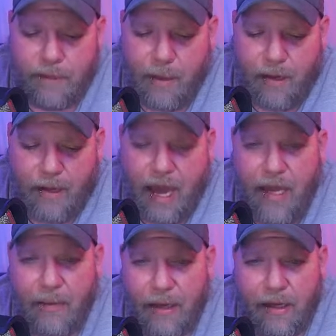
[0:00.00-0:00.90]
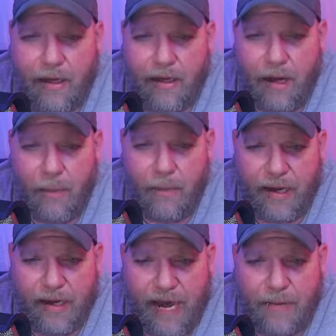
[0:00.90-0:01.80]
I mean, yeah, he'd be good,
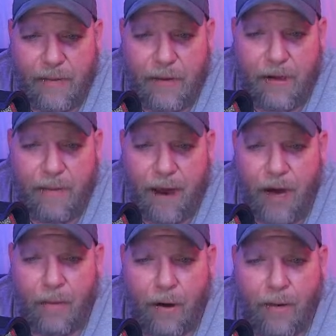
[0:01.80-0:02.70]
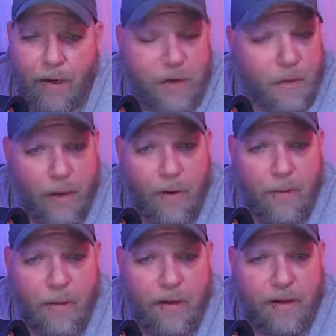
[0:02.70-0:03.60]
big name to put in the battle royal, but do you really want
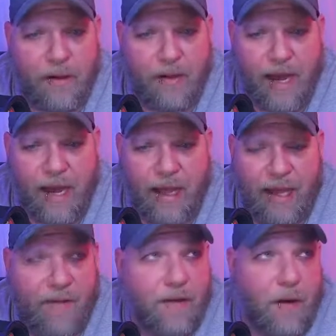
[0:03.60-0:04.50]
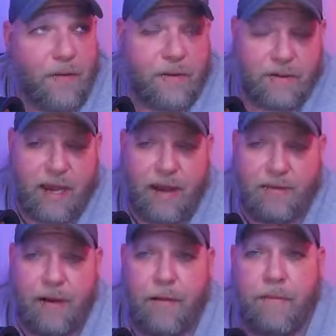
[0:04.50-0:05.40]
to put a guy like Kevin Owens, who's
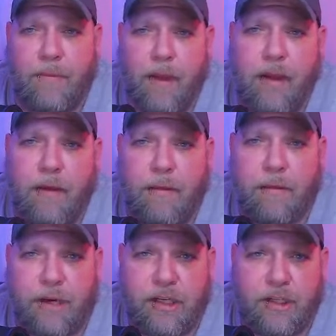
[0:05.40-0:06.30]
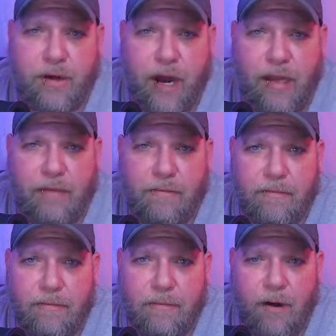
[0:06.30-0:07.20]
had, 3 straight
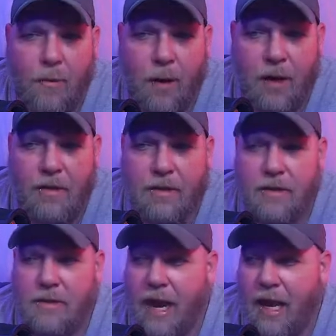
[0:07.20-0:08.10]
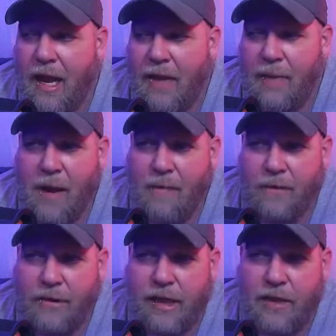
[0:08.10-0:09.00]
months headlining
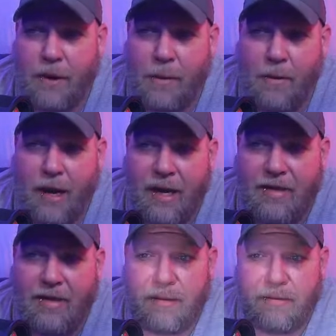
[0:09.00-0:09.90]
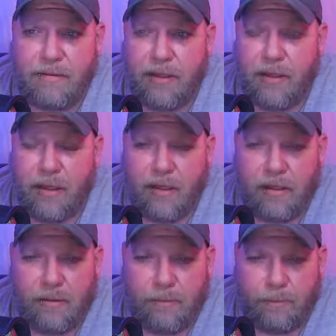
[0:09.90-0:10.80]
pay-per-views against Roman Reigns in a
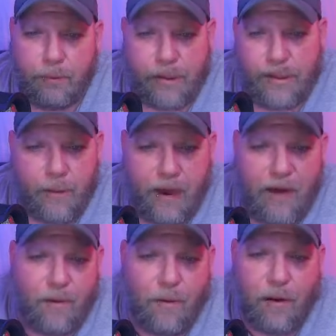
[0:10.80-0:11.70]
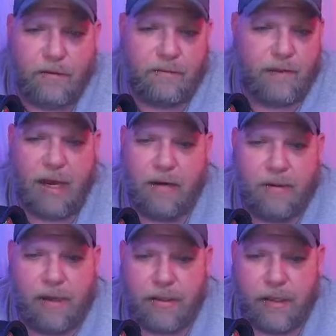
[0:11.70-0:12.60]
pre-show battle royal? I
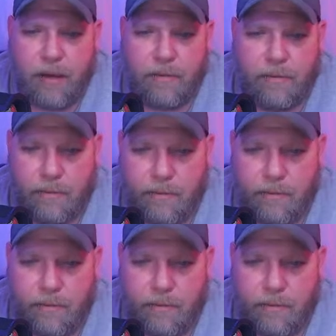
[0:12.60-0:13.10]
don't think so.